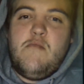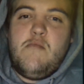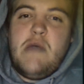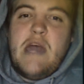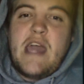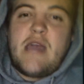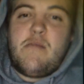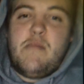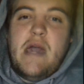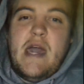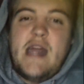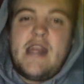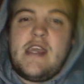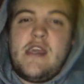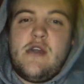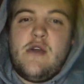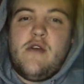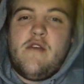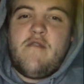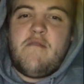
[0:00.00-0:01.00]
back
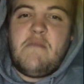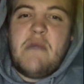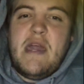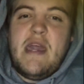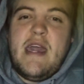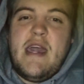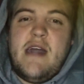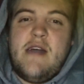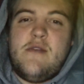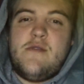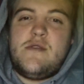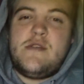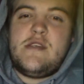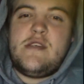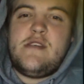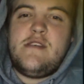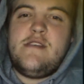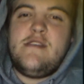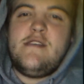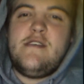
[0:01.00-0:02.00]
patio of my
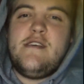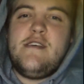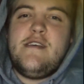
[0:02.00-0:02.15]
house